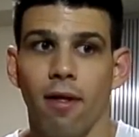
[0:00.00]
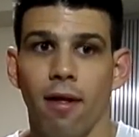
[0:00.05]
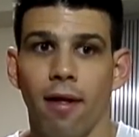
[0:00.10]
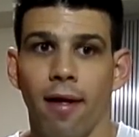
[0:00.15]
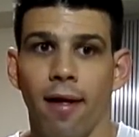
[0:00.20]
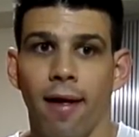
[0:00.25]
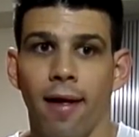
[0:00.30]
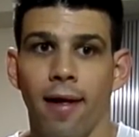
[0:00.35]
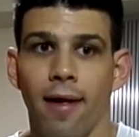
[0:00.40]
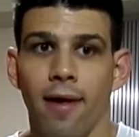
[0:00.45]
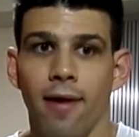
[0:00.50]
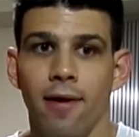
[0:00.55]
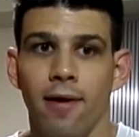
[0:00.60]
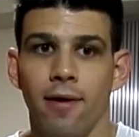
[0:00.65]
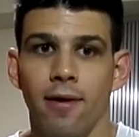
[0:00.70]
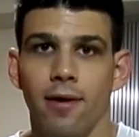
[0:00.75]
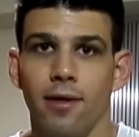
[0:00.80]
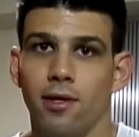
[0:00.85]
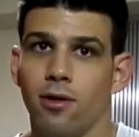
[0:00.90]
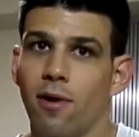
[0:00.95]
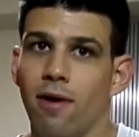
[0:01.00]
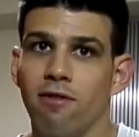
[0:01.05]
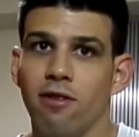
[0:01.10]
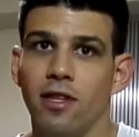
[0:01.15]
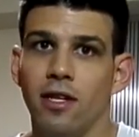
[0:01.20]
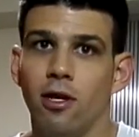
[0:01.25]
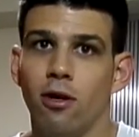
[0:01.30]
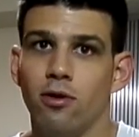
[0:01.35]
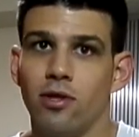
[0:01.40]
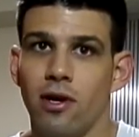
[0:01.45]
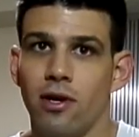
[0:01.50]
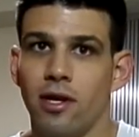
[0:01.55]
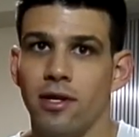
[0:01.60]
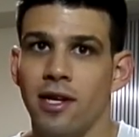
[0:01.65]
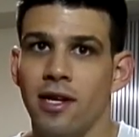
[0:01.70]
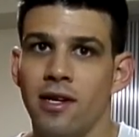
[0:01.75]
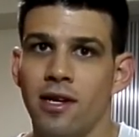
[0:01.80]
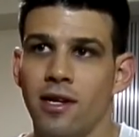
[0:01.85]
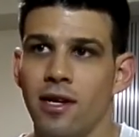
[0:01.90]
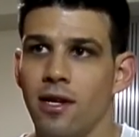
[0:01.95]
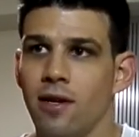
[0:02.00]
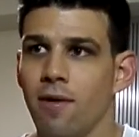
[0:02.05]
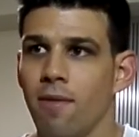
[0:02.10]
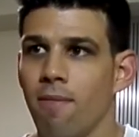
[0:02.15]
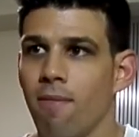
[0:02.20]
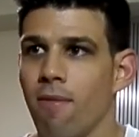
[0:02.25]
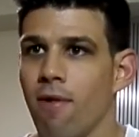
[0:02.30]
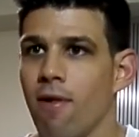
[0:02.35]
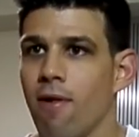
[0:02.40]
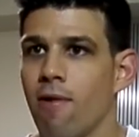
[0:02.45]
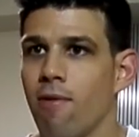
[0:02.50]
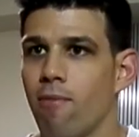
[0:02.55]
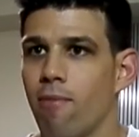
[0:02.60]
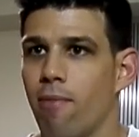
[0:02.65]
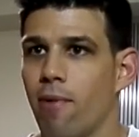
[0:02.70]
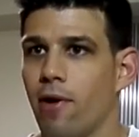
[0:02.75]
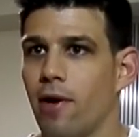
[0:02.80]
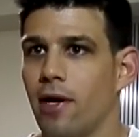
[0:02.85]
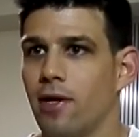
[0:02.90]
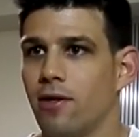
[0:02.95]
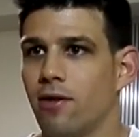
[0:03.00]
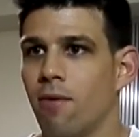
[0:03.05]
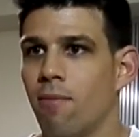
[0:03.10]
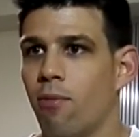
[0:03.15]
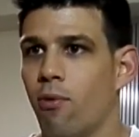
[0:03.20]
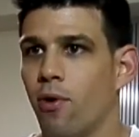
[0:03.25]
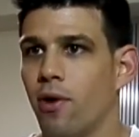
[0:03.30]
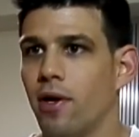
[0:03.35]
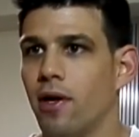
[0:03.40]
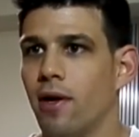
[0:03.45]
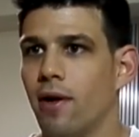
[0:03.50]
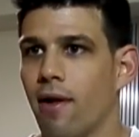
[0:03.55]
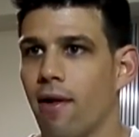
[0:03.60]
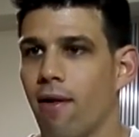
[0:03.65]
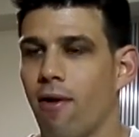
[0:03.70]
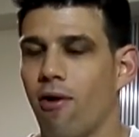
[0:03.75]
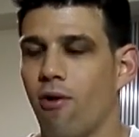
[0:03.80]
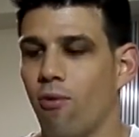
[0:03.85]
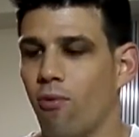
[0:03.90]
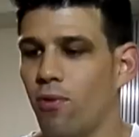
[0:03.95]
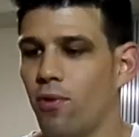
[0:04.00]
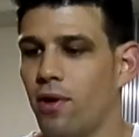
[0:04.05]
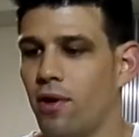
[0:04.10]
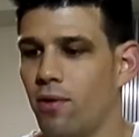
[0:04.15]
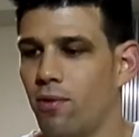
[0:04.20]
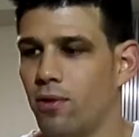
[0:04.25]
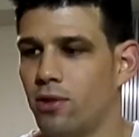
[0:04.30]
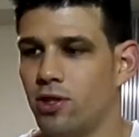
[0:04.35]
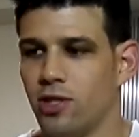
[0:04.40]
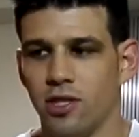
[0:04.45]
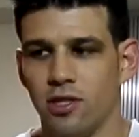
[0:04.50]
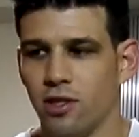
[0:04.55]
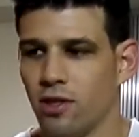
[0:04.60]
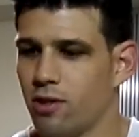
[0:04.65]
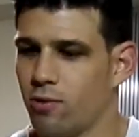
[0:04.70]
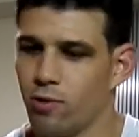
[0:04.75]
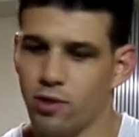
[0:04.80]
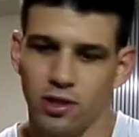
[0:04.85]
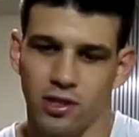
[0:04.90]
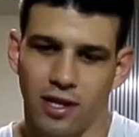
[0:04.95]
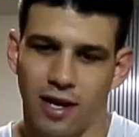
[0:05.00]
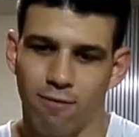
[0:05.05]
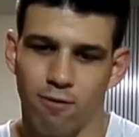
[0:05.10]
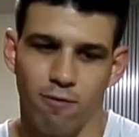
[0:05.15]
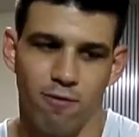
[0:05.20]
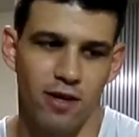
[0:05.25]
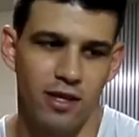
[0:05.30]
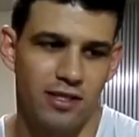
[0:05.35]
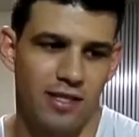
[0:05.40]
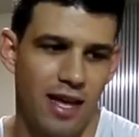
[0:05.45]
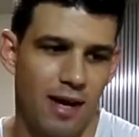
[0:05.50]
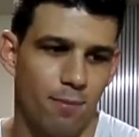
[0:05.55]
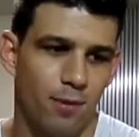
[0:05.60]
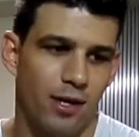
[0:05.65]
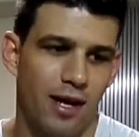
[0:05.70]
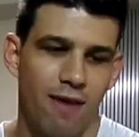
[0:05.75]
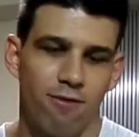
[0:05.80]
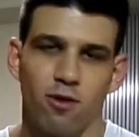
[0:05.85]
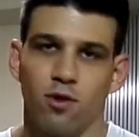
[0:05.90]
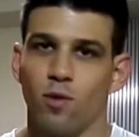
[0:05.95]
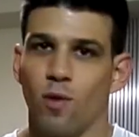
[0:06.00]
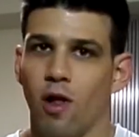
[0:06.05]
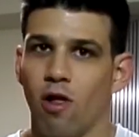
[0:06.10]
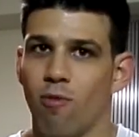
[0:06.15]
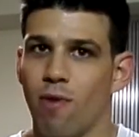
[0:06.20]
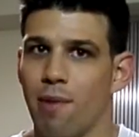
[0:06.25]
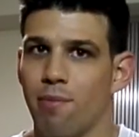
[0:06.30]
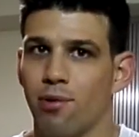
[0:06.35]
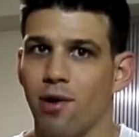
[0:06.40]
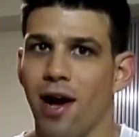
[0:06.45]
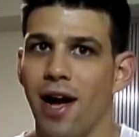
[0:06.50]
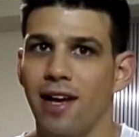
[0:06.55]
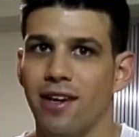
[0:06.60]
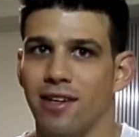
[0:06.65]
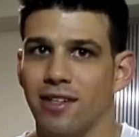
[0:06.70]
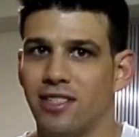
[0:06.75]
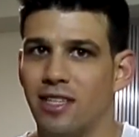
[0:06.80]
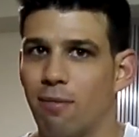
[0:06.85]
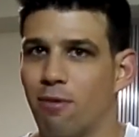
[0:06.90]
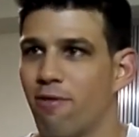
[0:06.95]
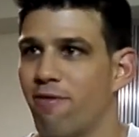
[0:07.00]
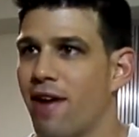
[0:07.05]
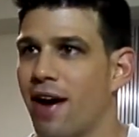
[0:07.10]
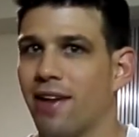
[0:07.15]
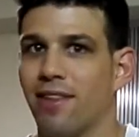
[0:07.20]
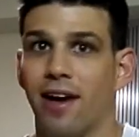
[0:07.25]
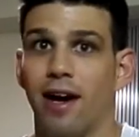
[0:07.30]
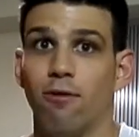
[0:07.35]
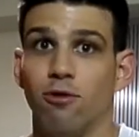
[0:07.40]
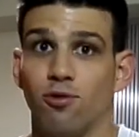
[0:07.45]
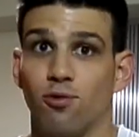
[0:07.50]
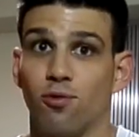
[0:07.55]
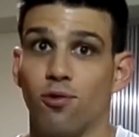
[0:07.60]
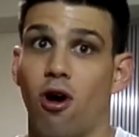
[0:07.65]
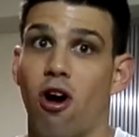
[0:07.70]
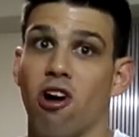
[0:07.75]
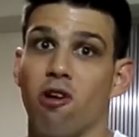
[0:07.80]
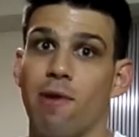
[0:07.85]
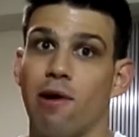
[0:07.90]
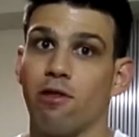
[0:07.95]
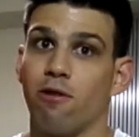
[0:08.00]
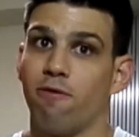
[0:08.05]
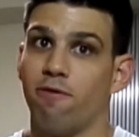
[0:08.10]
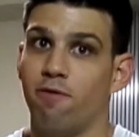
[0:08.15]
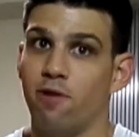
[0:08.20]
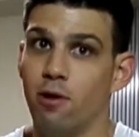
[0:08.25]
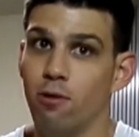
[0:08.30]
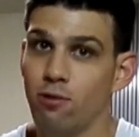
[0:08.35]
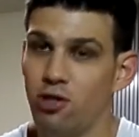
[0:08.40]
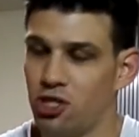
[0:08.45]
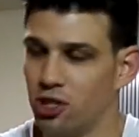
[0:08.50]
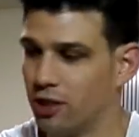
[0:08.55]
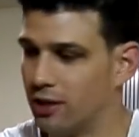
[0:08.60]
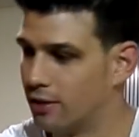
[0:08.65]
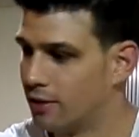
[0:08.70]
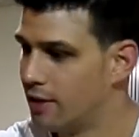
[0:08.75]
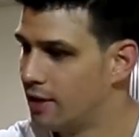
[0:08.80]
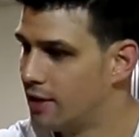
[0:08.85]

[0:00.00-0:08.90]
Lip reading: And so everything goes out unedited. But at some point, we're just gonna have to fix that. I'm gonna have to swallow my pride and accept the fact that I was wrong about the future.